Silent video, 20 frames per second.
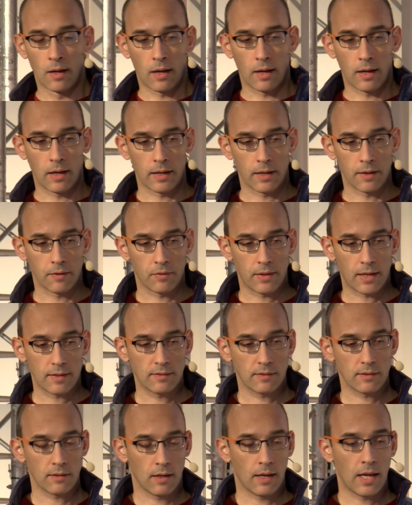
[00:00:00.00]
And
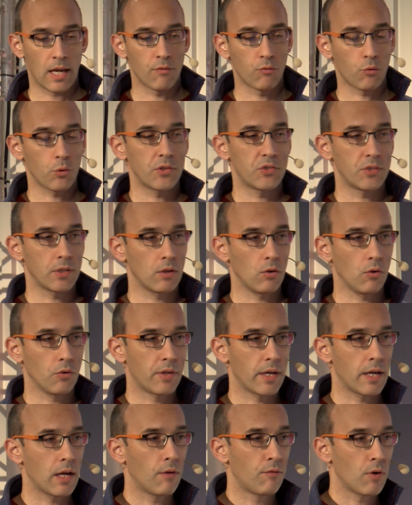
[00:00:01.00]
that's every single
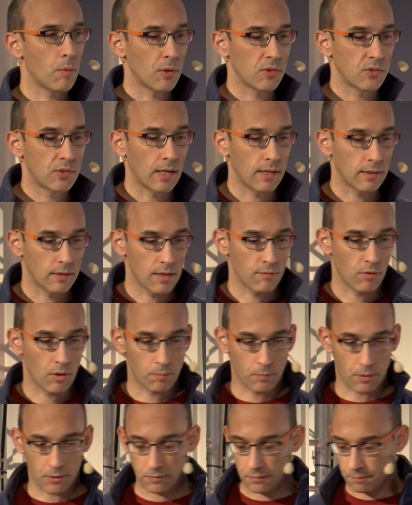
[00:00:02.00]
day of OpenStack
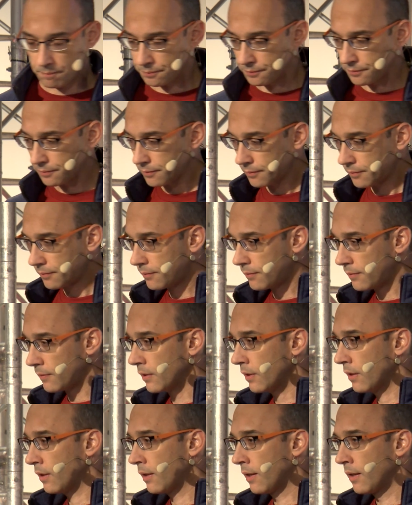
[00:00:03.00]
development.
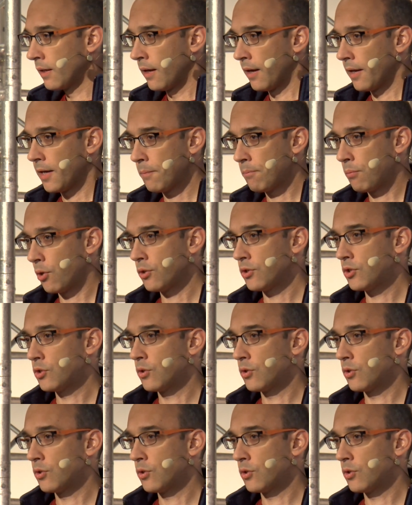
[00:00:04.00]
And that points